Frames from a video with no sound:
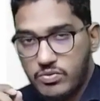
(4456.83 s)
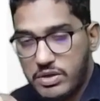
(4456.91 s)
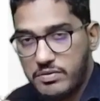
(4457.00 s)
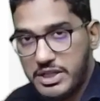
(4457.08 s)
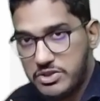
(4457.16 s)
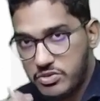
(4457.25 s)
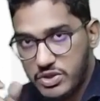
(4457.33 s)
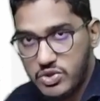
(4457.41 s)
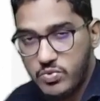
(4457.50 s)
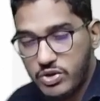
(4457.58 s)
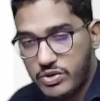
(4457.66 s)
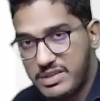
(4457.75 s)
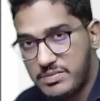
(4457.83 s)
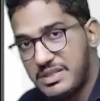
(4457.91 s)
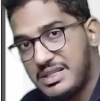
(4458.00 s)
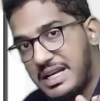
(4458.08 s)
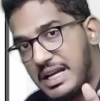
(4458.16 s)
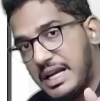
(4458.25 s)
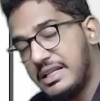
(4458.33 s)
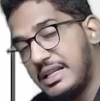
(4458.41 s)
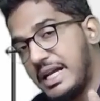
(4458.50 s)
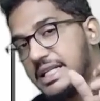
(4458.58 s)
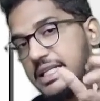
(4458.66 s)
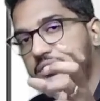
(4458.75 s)
Whatever assurance you want to express in
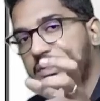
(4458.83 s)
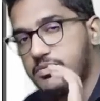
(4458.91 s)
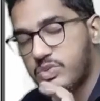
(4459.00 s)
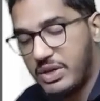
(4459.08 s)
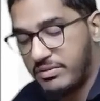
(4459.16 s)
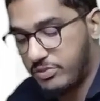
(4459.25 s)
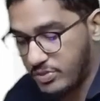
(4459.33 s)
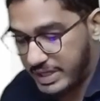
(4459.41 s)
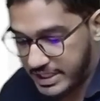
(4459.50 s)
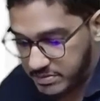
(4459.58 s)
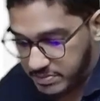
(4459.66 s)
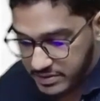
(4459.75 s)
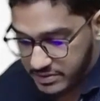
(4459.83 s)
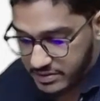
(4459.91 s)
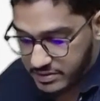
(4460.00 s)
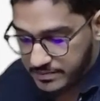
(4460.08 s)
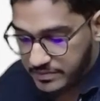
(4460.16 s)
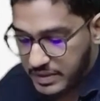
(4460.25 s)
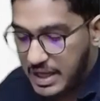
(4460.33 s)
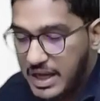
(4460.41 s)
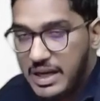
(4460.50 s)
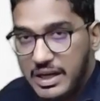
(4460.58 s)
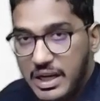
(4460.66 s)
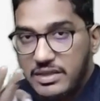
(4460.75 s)
negative terms, you have to express it.
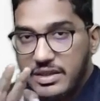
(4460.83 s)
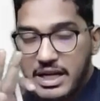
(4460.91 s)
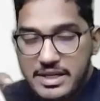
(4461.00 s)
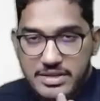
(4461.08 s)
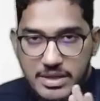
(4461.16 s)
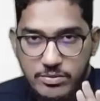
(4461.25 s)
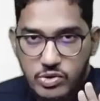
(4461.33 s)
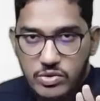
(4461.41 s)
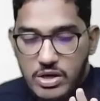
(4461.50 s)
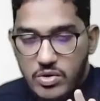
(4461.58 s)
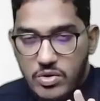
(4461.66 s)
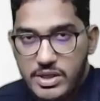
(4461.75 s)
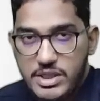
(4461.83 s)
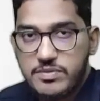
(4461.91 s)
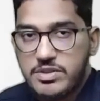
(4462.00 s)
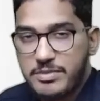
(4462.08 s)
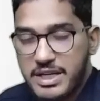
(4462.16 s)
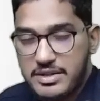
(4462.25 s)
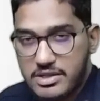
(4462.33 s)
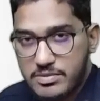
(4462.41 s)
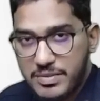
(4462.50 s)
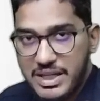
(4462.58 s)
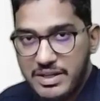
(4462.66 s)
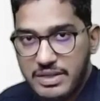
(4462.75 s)
Nothing has come to our knowledge which makes us
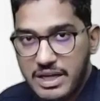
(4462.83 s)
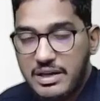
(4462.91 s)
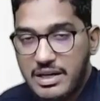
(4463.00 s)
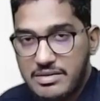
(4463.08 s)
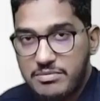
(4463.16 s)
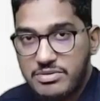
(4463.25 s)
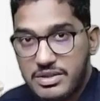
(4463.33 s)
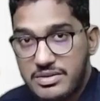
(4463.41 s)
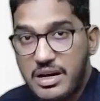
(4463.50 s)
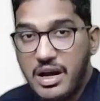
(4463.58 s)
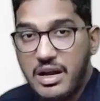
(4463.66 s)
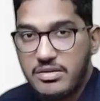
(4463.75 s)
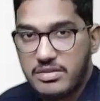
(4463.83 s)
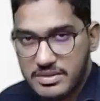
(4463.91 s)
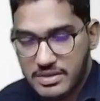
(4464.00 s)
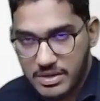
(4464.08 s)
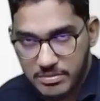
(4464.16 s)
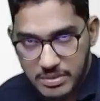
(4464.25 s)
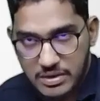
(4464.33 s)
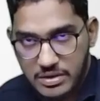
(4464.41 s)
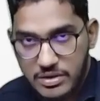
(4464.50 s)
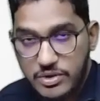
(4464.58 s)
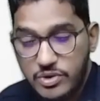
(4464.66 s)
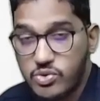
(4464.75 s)
believe that assumptions are
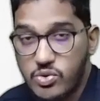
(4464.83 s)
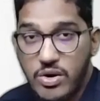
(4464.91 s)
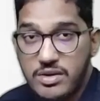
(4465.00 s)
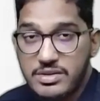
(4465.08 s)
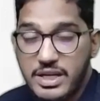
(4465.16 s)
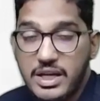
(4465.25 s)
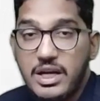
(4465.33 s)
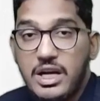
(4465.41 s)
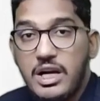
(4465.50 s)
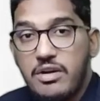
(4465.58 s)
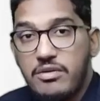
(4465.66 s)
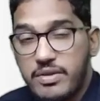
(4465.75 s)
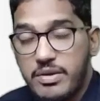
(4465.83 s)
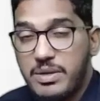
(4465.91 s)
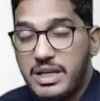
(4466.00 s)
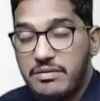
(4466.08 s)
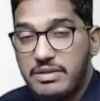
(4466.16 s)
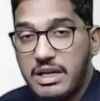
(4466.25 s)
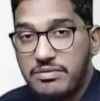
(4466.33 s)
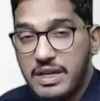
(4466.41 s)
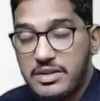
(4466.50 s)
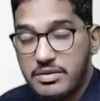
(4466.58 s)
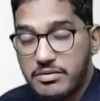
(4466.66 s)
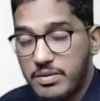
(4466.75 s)
unreasonable. You should not say we believe
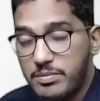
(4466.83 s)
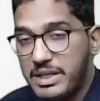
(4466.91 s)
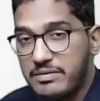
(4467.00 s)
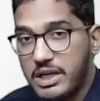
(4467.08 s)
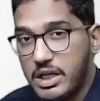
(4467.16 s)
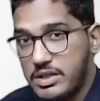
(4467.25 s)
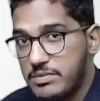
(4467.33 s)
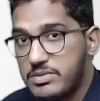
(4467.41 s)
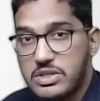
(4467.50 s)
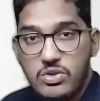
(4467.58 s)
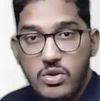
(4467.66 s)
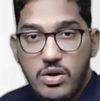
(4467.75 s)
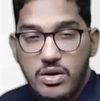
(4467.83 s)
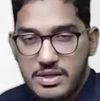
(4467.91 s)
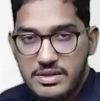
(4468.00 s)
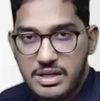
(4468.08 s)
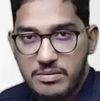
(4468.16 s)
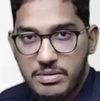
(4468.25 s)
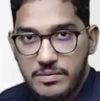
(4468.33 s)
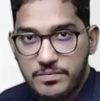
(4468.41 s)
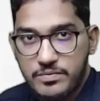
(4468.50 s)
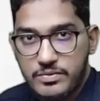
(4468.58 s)
that assumptions are all reasonable.